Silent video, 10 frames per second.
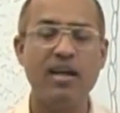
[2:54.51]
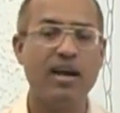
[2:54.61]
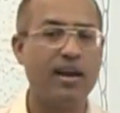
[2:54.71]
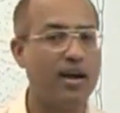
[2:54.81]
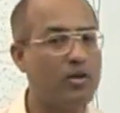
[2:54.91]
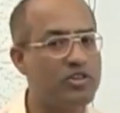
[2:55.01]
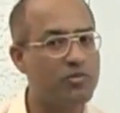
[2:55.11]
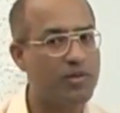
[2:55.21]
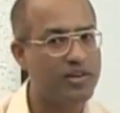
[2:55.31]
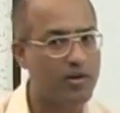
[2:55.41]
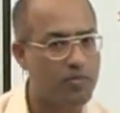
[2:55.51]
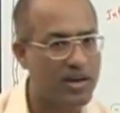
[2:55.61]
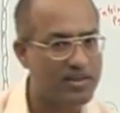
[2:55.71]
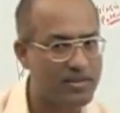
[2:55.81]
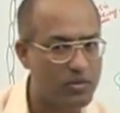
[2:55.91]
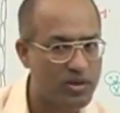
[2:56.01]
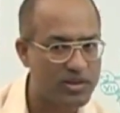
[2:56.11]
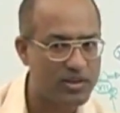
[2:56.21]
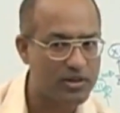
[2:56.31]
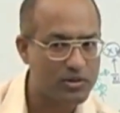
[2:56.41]
and now this platelet plug is
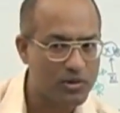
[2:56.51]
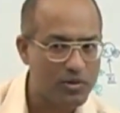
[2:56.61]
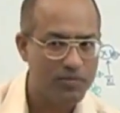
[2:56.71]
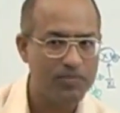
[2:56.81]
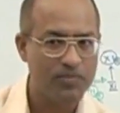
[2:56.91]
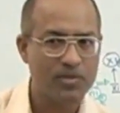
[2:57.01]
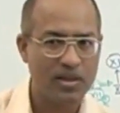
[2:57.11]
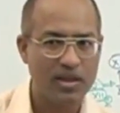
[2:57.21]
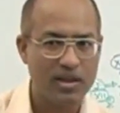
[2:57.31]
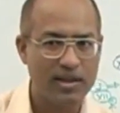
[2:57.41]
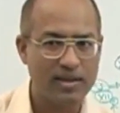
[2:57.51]
converted into secondary,